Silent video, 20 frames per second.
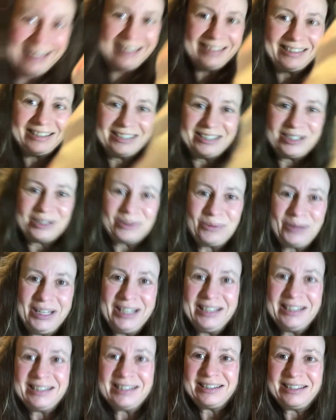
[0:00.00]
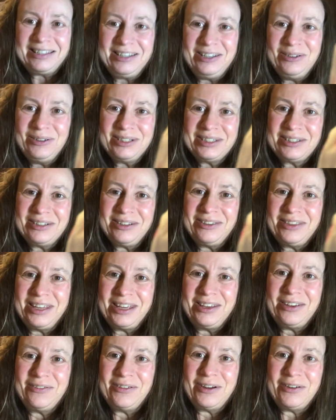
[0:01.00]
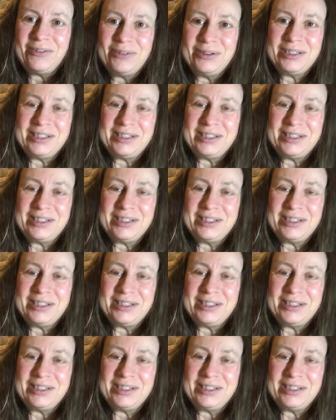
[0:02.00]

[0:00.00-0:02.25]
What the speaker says: and the sweetest, cutest little thing you've ever